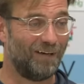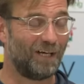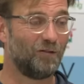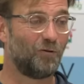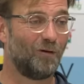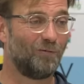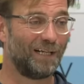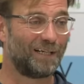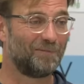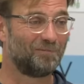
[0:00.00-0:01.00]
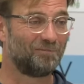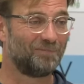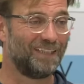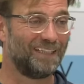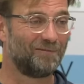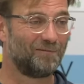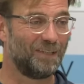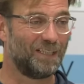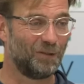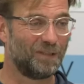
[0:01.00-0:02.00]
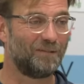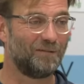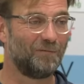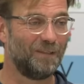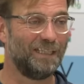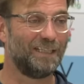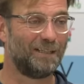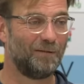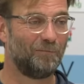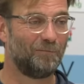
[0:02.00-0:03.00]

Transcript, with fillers: very warm welcome. Yeah, we could need it.